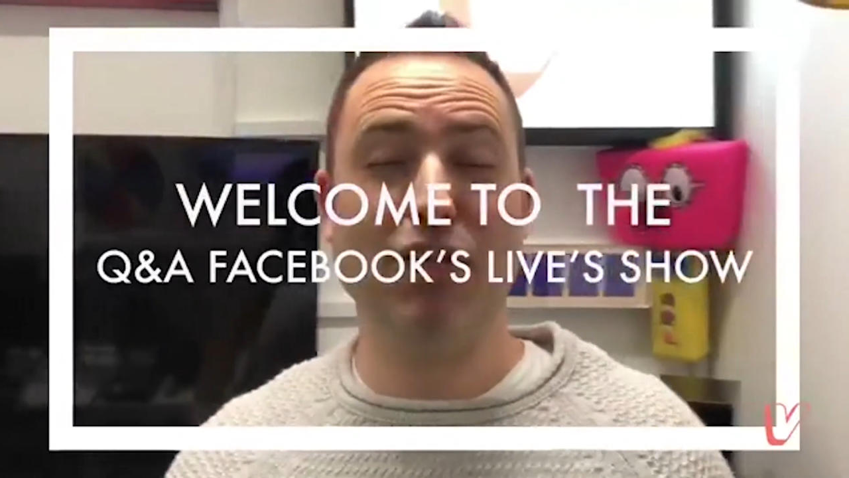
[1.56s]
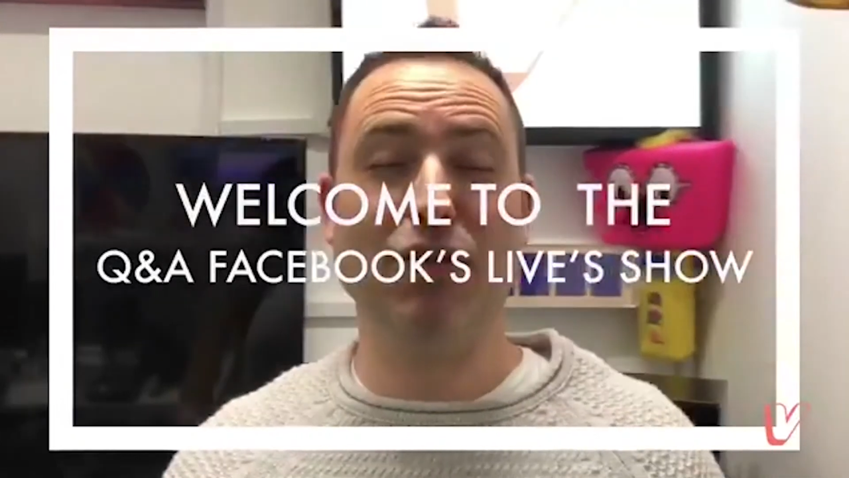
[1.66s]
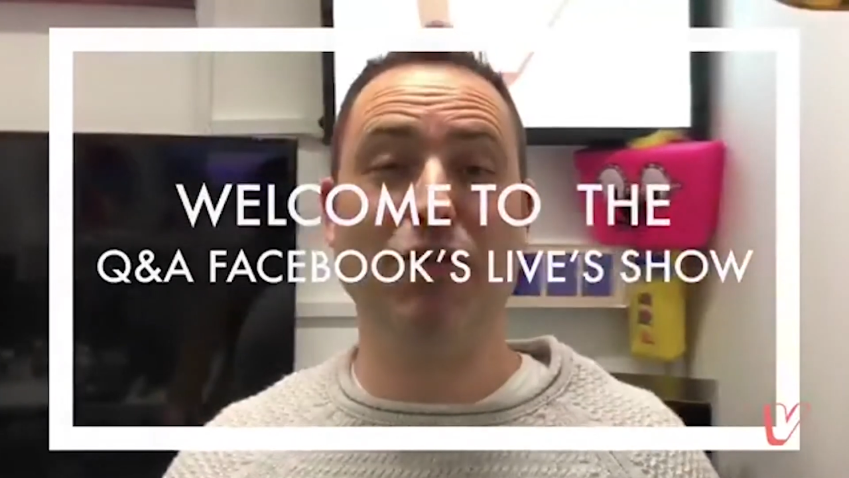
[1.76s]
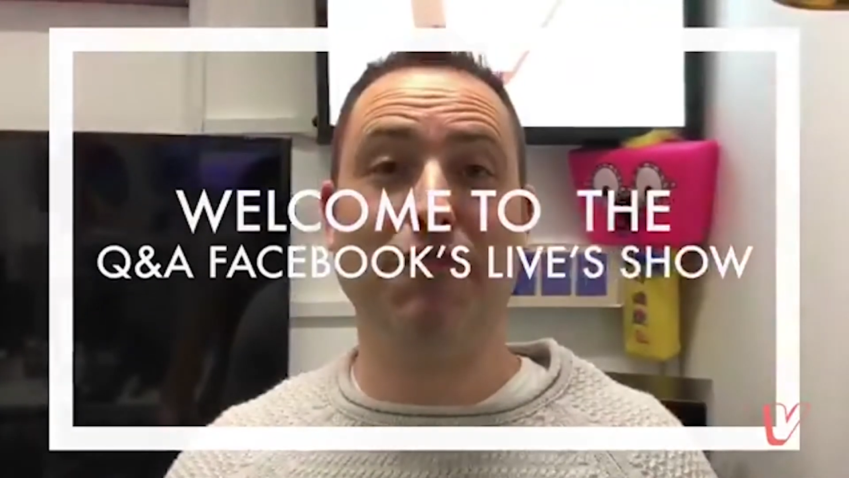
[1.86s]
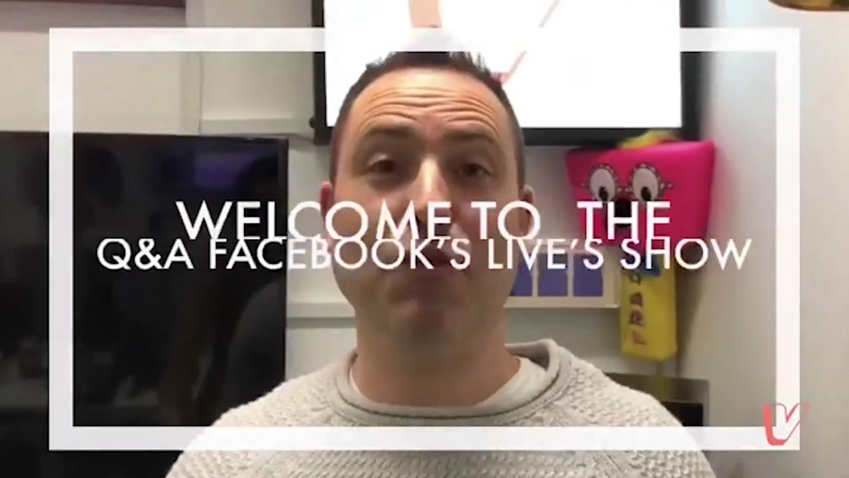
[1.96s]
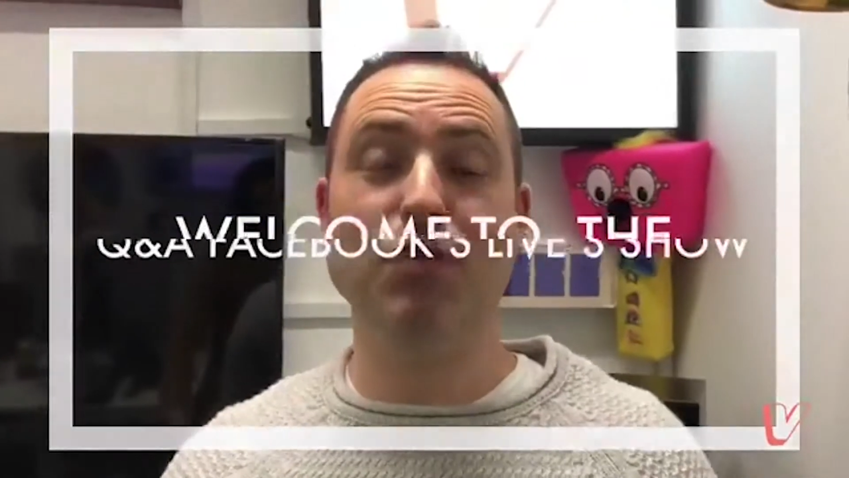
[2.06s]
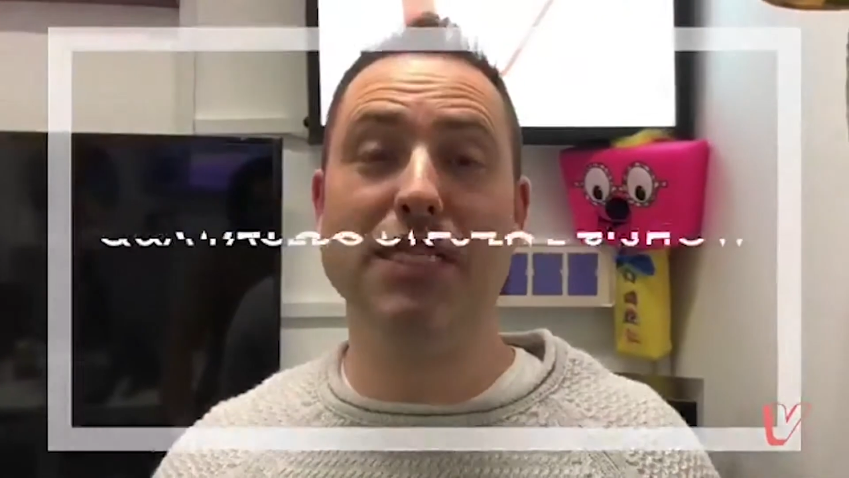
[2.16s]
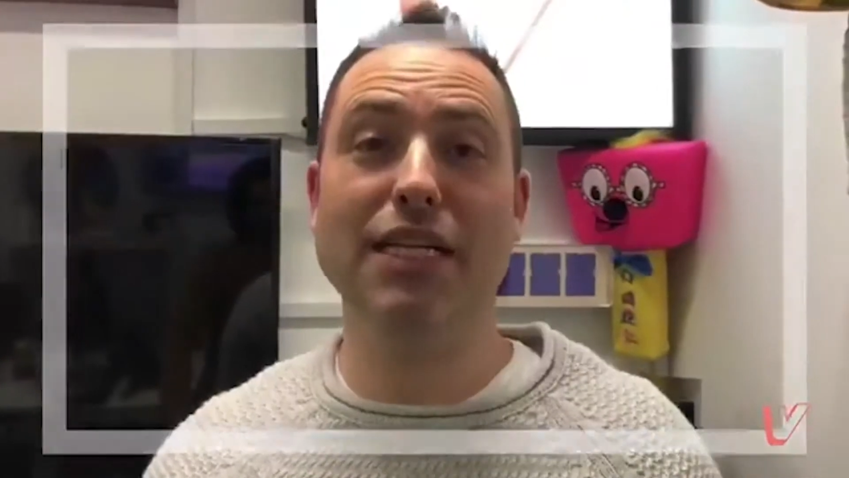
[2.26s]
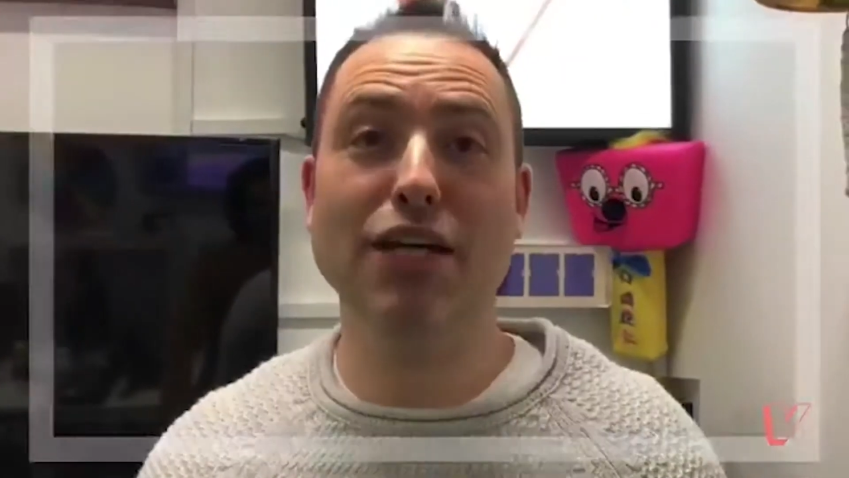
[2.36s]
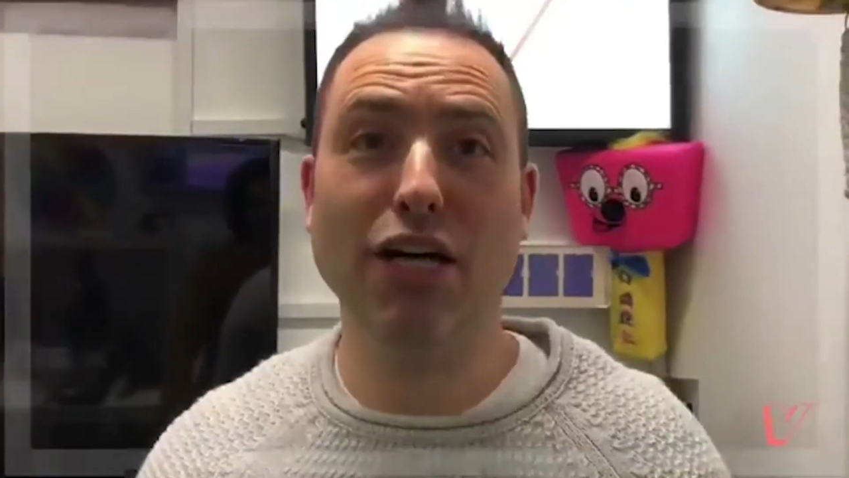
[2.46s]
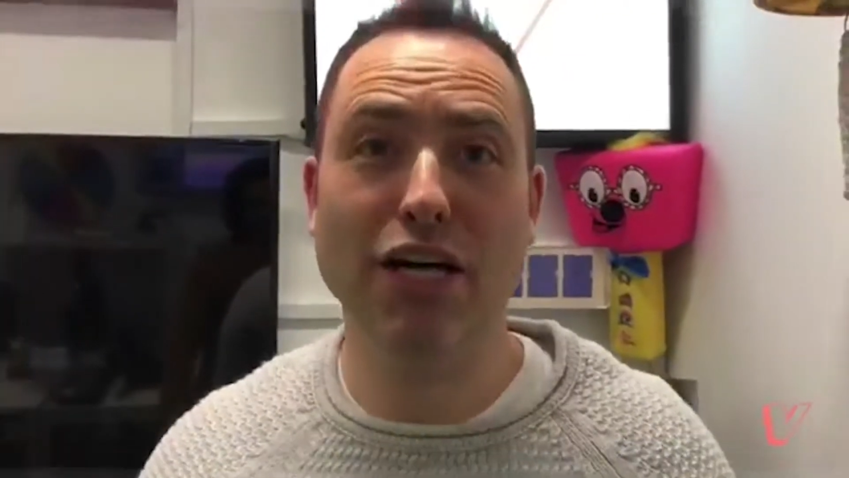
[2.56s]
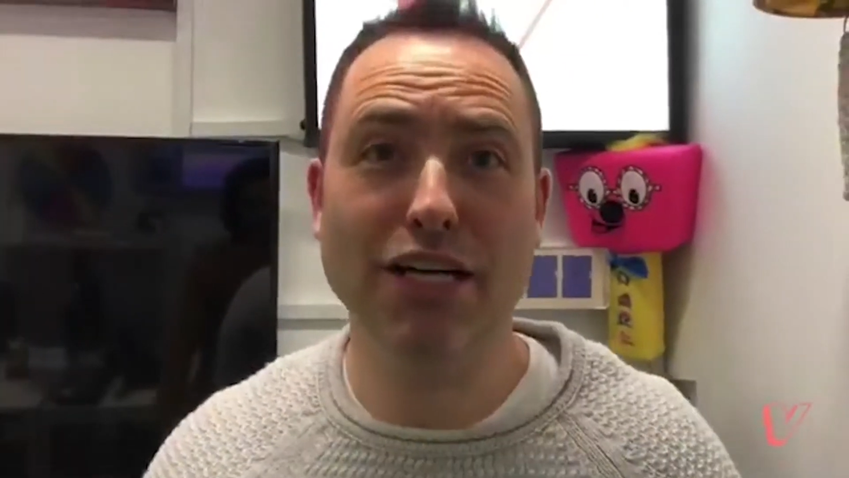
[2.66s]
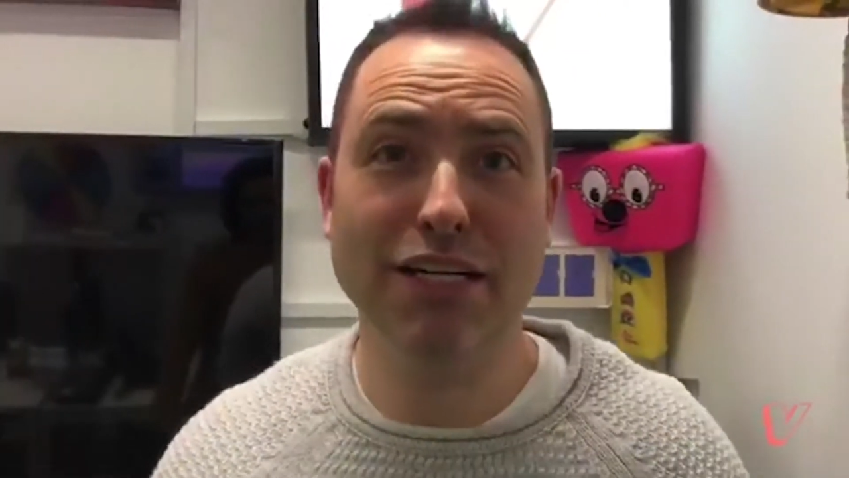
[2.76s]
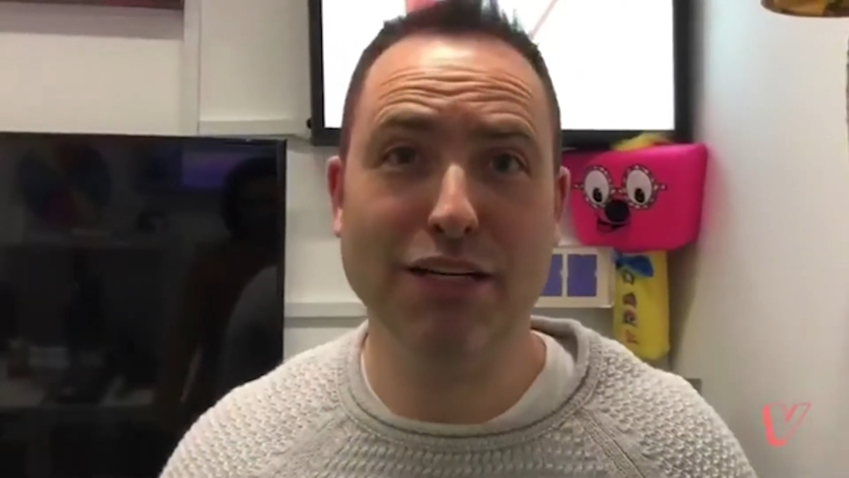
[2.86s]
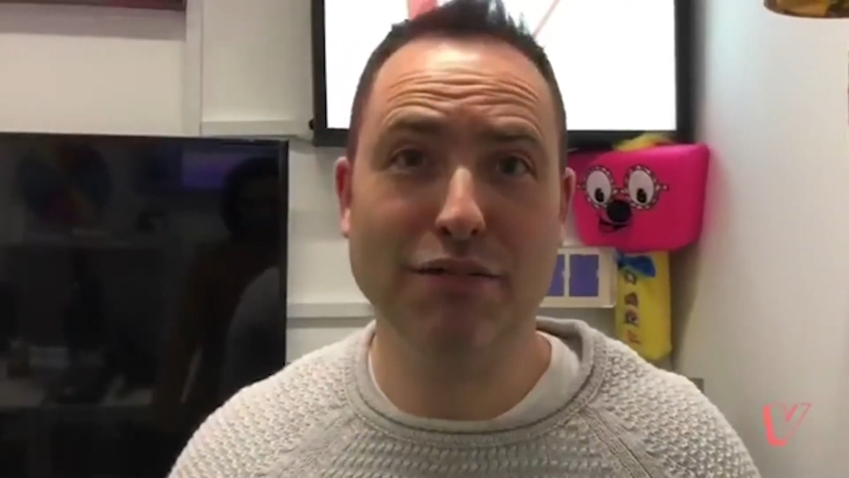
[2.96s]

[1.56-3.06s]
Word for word: episode 49